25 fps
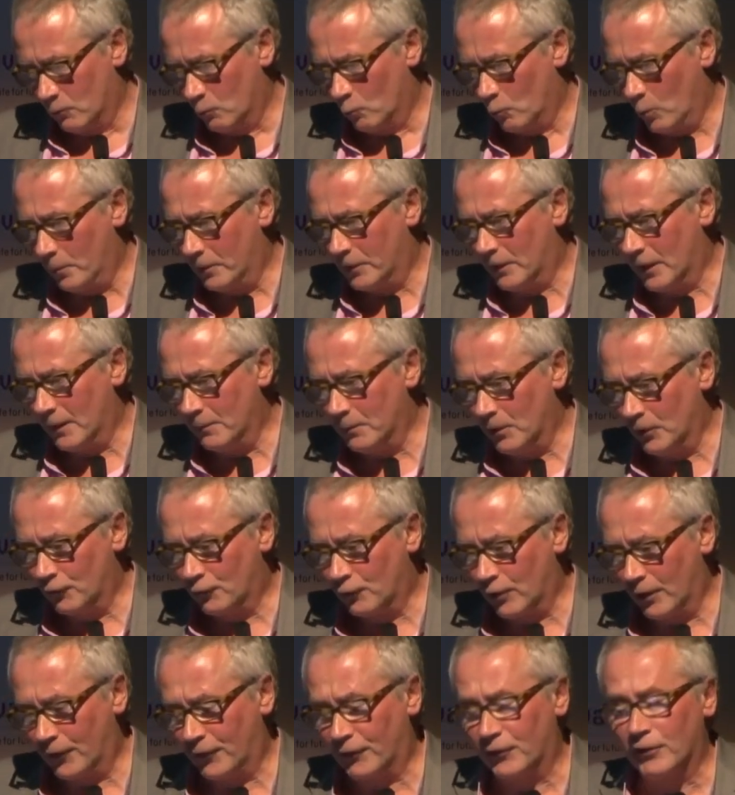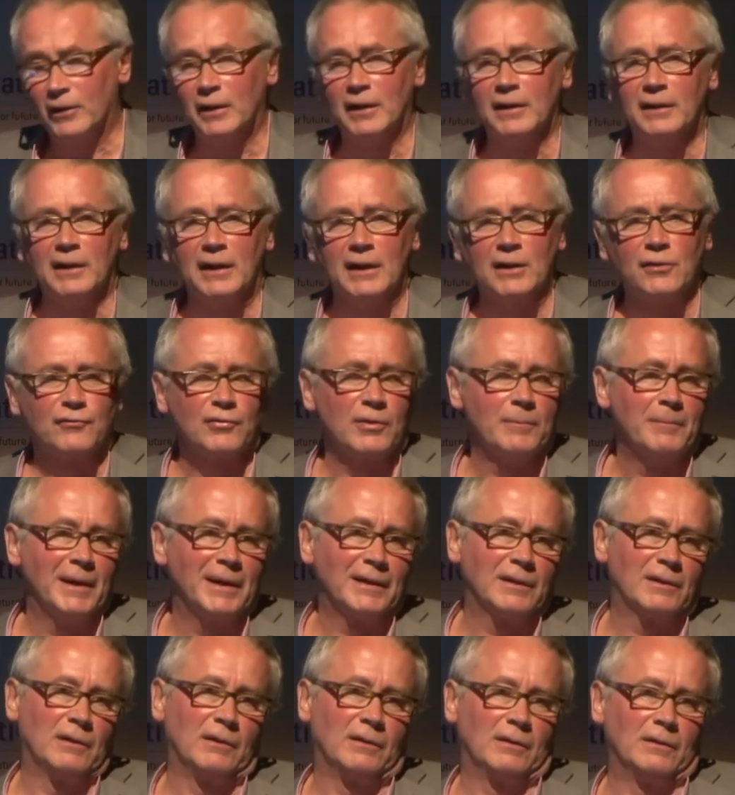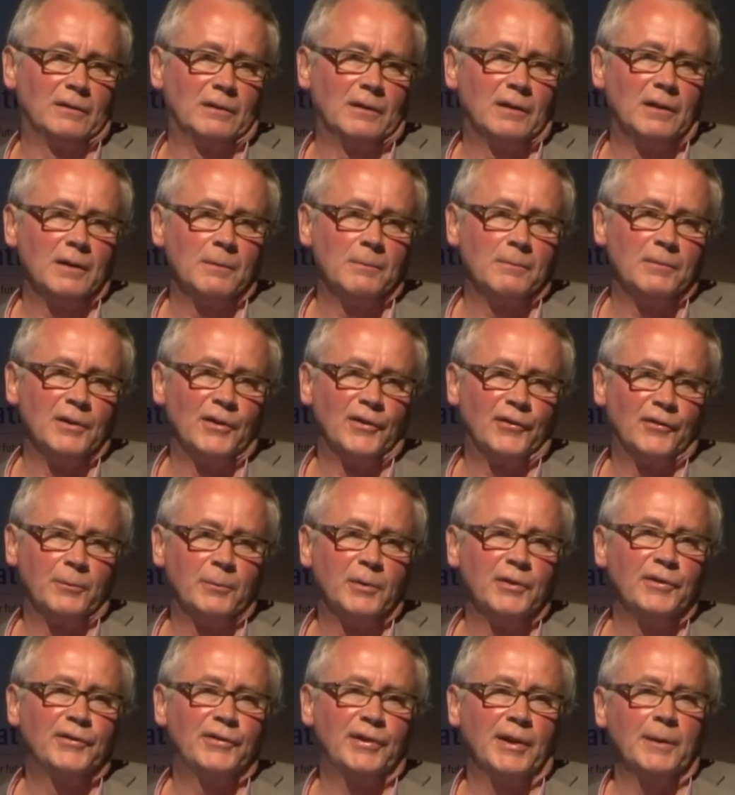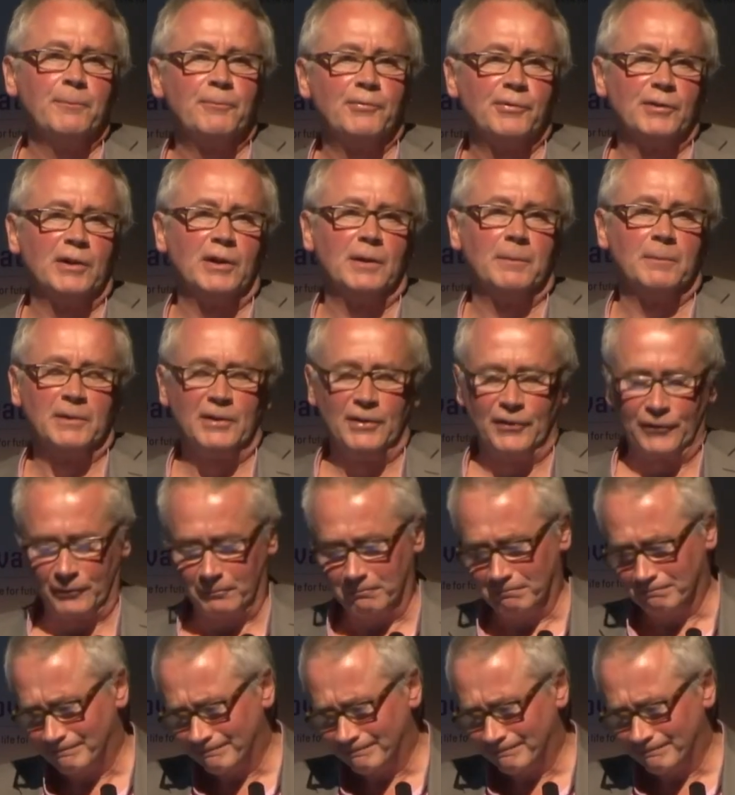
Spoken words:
We became interested in incremental urbanism and temporary urbanism.